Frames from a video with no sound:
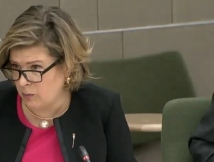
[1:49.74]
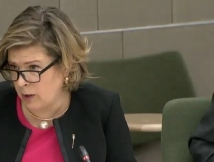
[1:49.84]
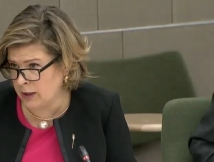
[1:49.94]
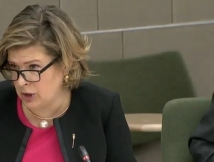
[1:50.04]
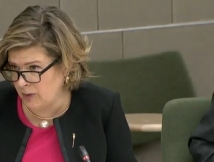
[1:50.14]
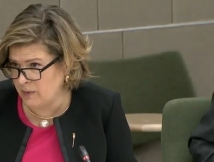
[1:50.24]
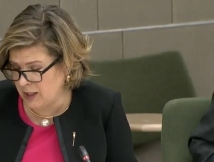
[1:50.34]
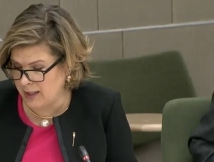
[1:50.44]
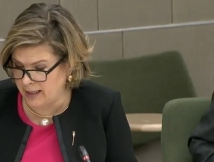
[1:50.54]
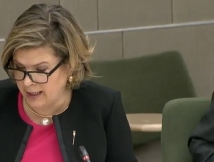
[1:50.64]
want to jump
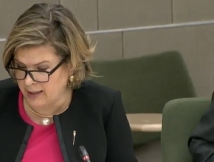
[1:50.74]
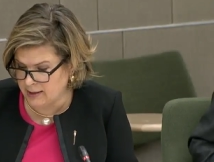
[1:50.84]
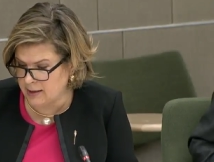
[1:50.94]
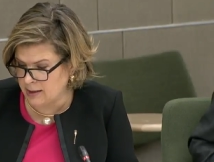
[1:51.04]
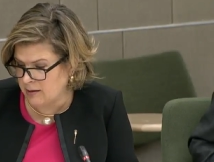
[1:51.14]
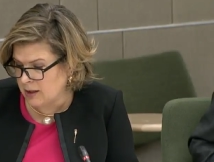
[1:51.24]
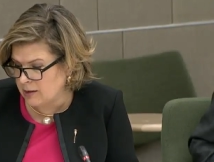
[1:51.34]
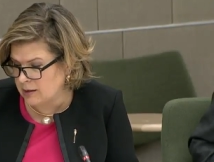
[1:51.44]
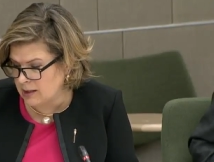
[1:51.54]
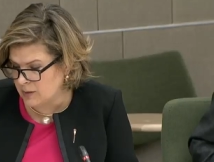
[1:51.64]
to that next because I think
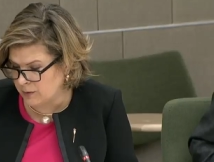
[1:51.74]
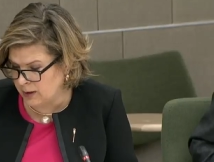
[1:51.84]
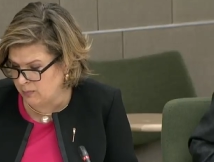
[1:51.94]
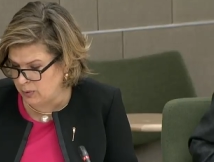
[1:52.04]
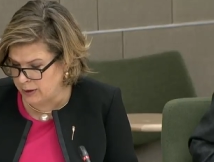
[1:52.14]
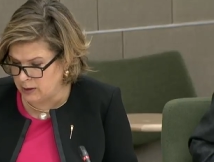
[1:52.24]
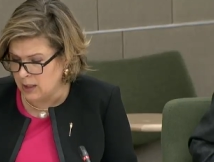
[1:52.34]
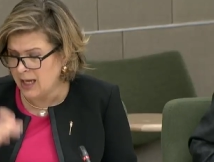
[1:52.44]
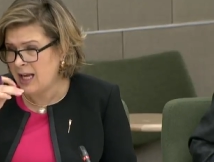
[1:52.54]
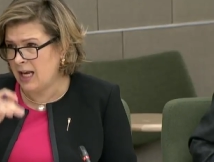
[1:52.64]
that that's really important.
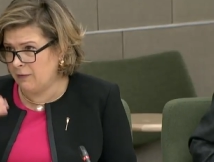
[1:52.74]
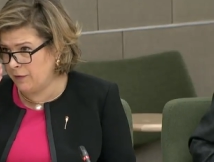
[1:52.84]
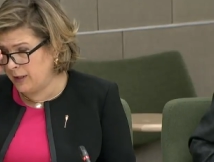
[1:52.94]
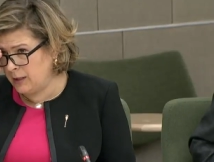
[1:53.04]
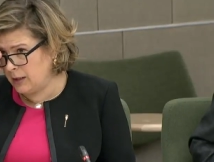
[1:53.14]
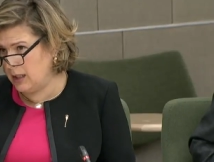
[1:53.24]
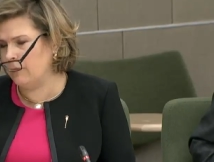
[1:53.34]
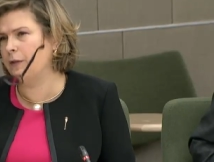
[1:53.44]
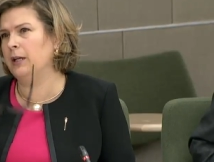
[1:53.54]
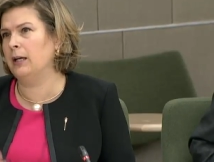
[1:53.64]
If the
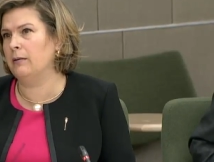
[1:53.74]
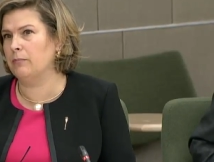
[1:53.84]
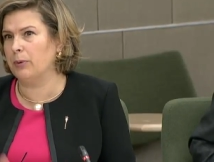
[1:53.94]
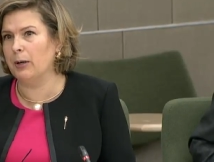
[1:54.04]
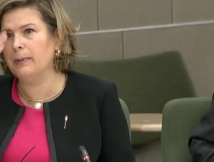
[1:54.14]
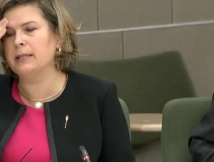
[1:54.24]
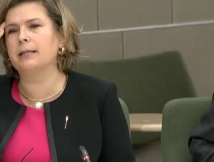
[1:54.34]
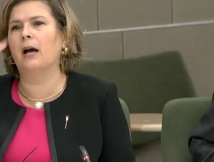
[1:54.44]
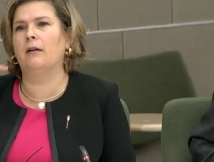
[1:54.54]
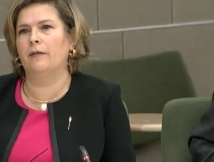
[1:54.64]
if the purpose
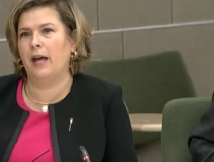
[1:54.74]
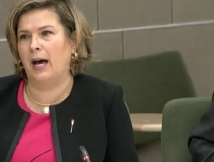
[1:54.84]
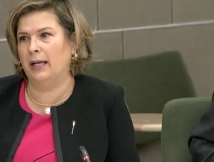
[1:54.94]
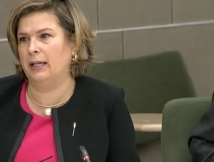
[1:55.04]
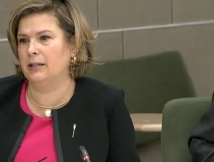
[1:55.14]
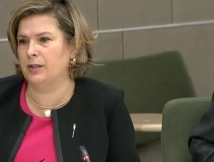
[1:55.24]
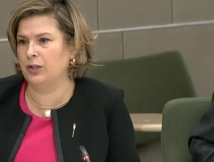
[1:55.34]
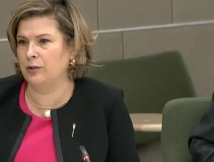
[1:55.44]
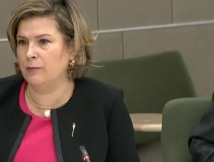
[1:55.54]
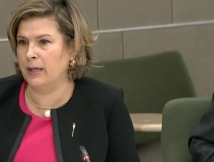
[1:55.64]
of that is
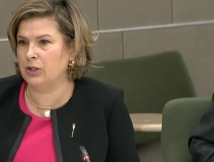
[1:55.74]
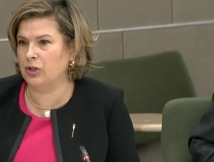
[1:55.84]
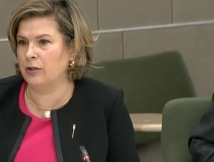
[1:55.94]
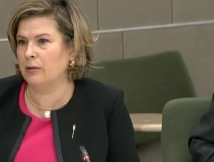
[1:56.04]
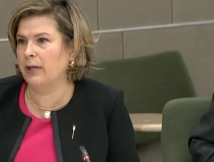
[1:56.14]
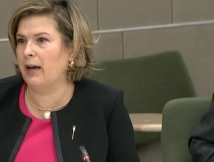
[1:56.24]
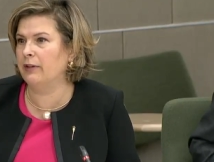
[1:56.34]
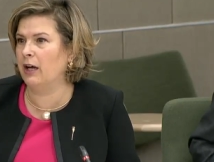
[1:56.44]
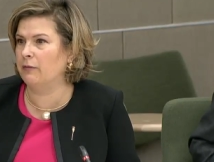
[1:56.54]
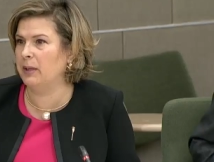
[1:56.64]
to make sure that we have
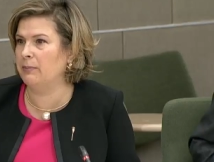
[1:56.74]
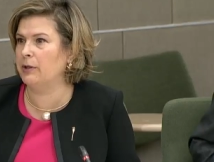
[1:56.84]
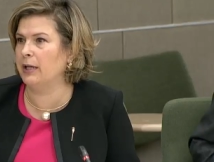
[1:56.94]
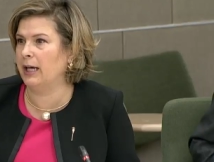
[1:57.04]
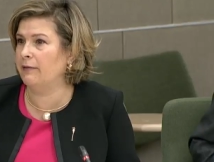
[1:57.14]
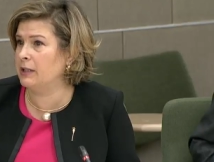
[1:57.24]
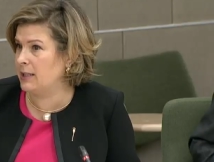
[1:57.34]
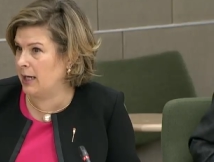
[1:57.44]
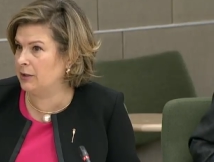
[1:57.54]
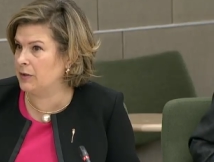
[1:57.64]
enough people that that have the
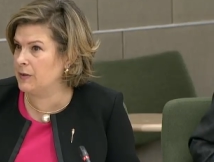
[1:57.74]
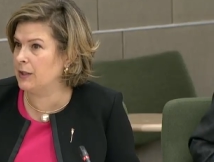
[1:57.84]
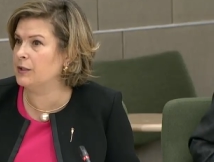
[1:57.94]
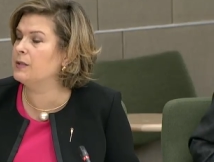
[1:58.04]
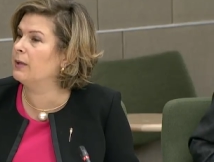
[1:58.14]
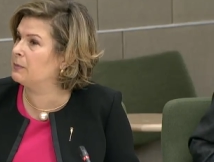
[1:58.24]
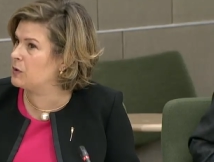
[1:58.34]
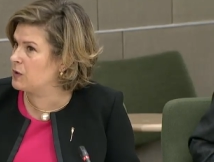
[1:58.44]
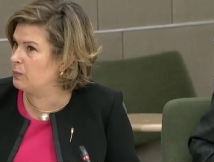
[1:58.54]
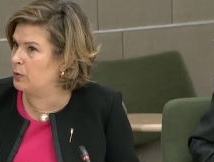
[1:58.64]
technical skills to be able
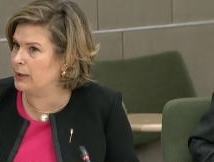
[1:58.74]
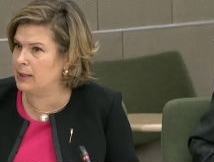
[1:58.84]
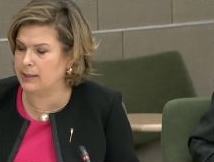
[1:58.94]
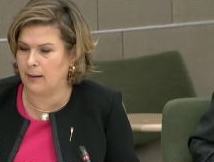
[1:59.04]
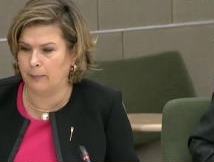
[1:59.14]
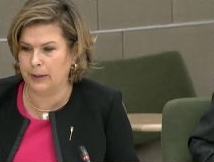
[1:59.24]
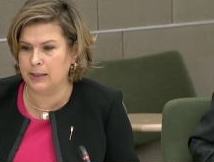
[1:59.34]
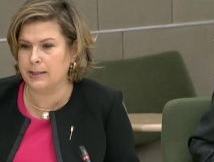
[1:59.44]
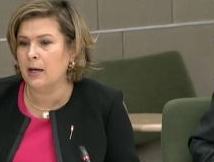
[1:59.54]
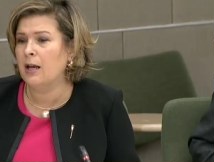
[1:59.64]
to support these
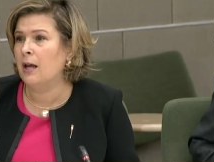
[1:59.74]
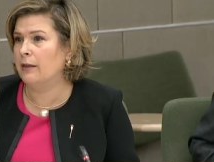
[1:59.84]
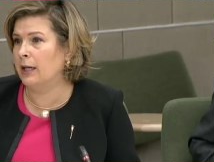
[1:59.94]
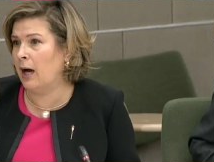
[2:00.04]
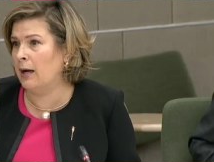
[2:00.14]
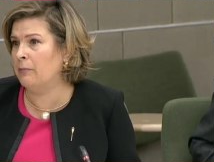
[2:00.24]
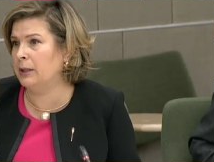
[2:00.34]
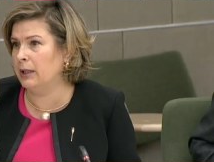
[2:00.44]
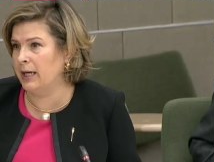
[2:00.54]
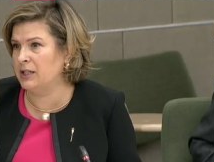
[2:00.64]
companies, then I
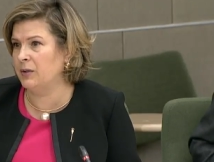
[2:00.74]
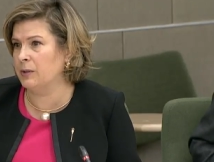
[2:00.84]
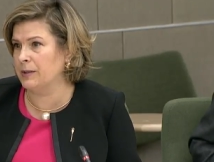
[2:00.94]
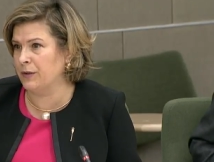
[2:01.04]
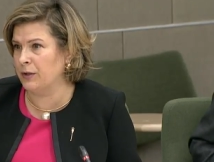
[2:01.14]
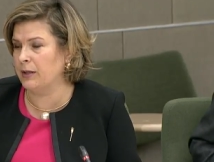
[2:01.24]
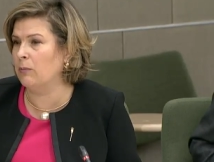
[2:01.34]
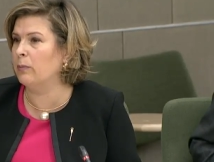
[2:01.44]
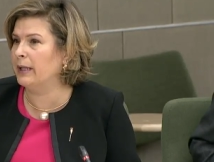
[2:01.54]
would like to assert that